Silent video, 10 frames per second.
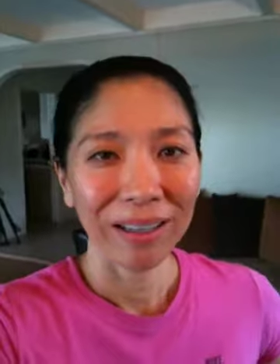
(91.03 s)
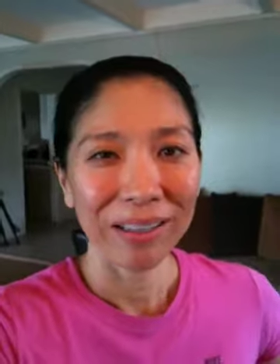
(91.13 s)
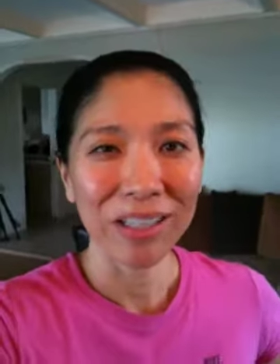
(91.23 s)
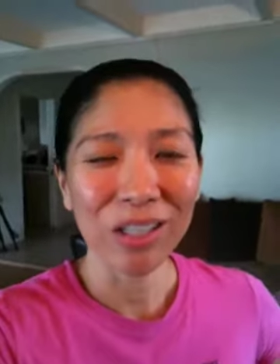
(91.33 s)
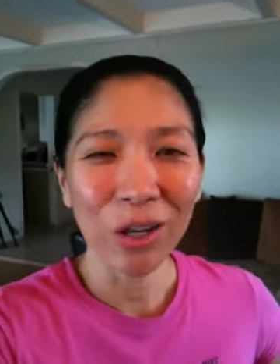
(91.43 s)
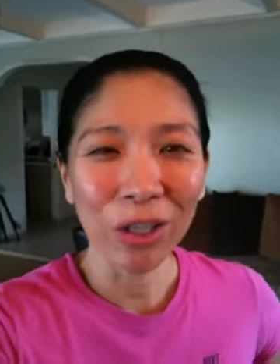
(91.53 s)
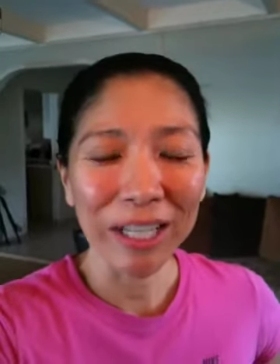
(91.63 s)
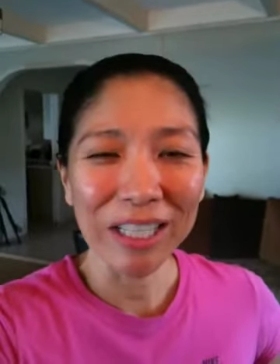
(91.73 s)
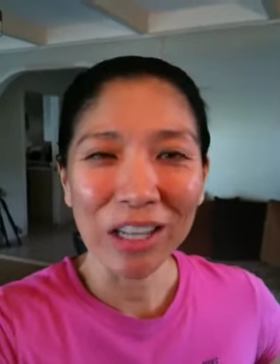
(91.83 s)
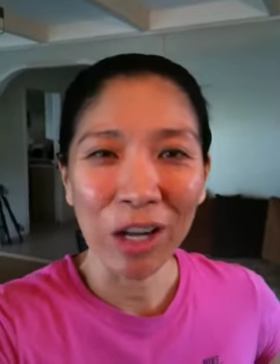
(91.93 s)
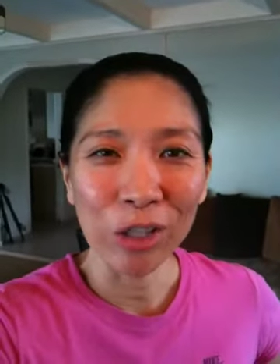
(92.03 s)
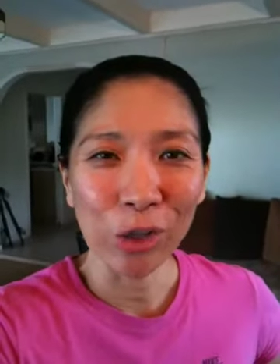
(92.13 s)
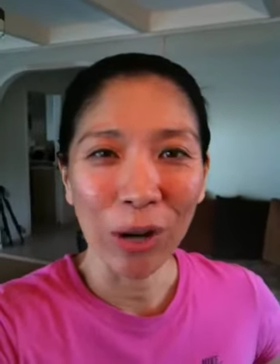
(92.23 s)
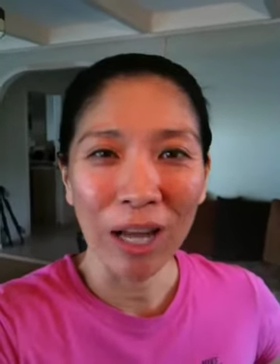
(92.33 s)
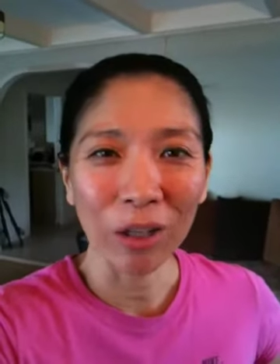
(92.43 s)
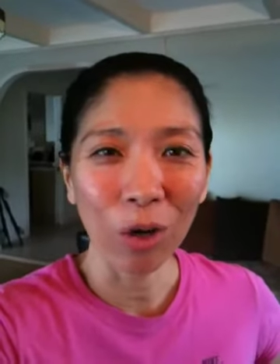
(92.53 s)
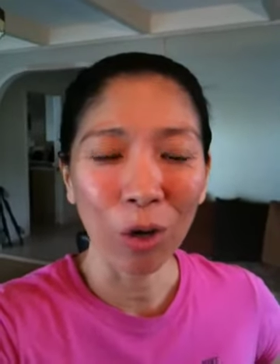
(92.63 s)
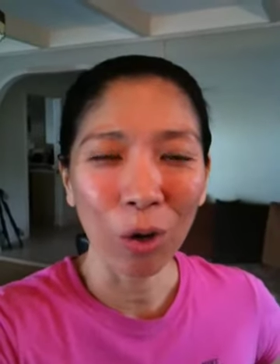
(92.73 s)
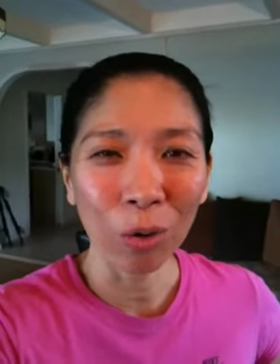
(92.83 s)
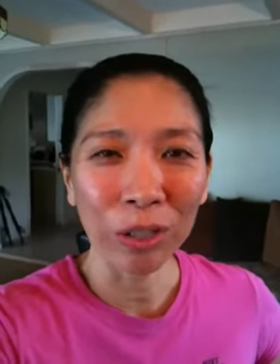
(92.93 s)
did you know that it's on track
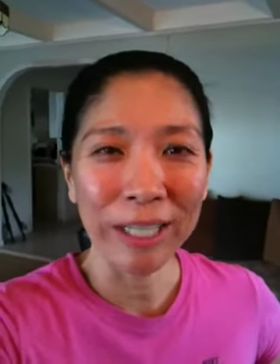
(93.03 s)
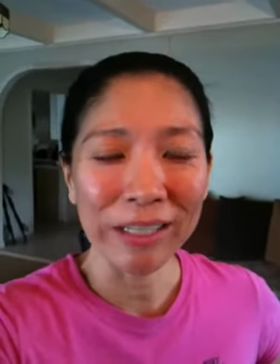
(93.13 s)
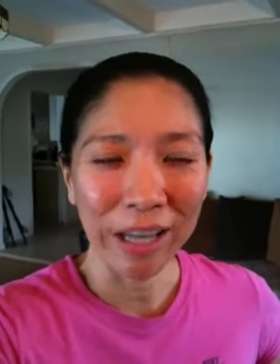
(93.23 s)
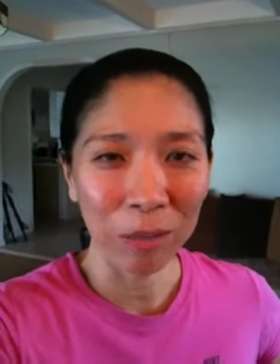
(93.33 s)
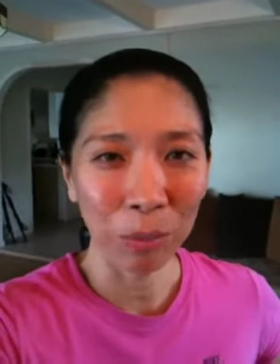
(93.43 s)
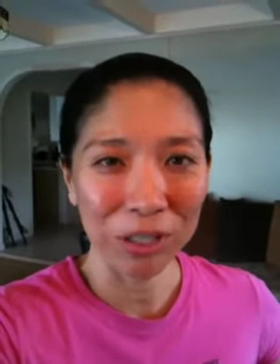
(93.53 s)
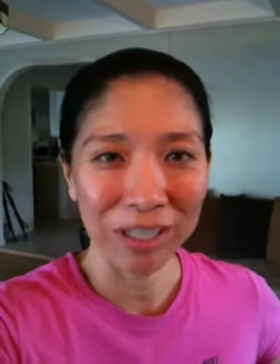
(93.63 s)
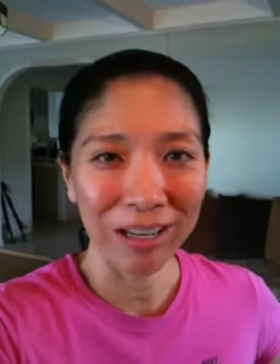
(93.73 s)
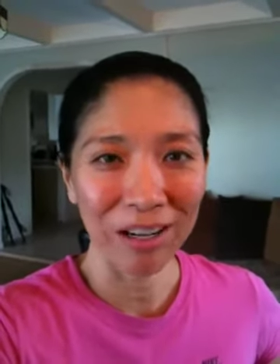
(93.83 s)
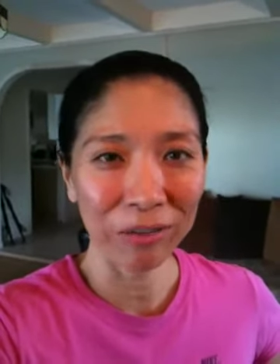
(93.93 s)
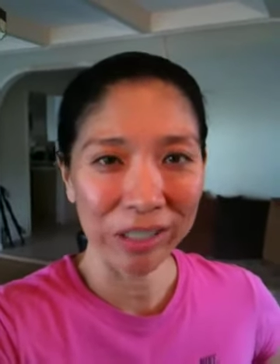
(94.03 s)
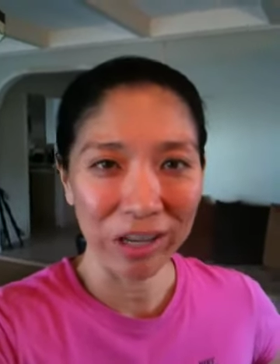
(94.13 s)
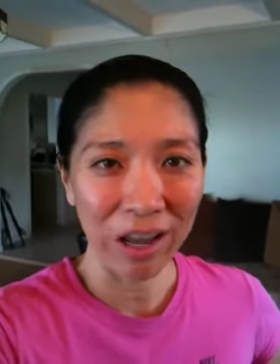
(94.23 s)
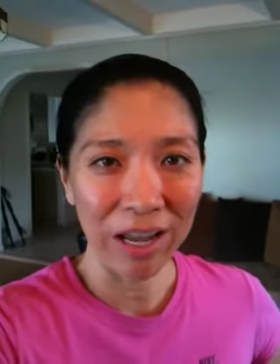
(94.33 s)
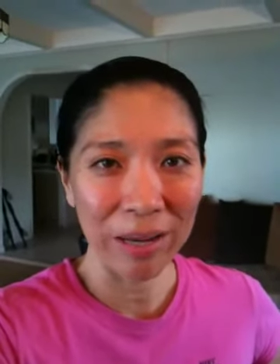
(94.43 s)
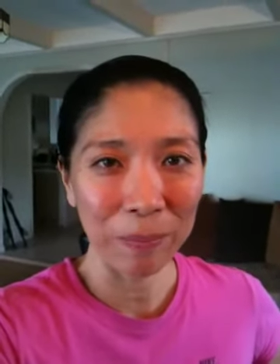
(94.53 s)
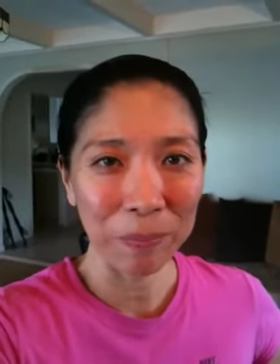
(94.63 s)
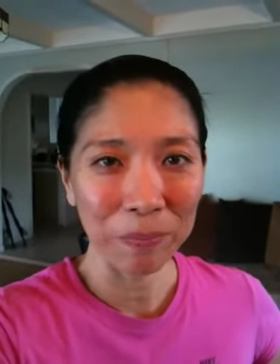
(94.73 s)
only 10% of the time?